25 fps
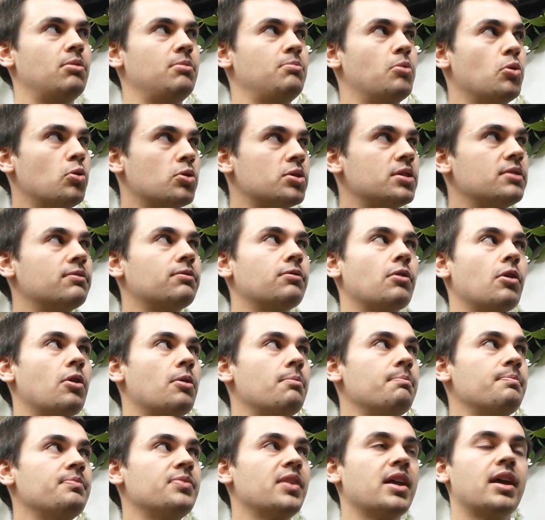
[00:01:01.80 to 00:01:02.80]
we bought it
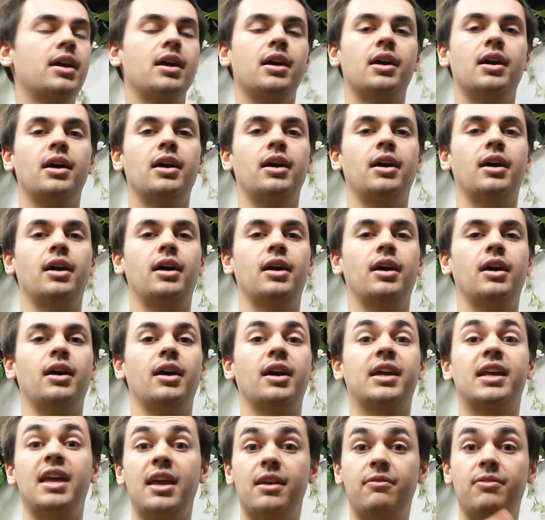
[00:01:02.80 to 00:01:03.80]
from,
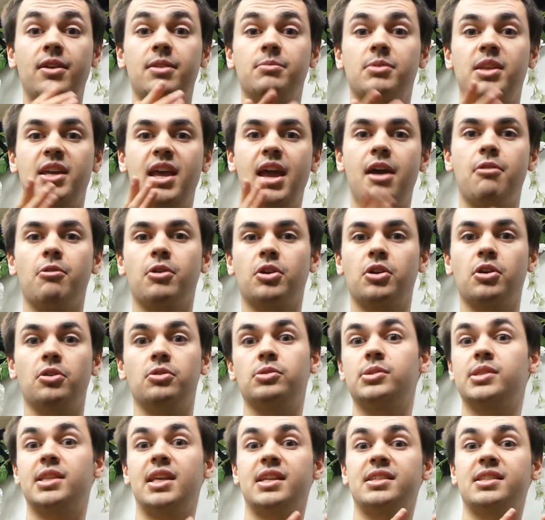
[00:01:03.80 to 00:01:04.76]
gave him the error codes.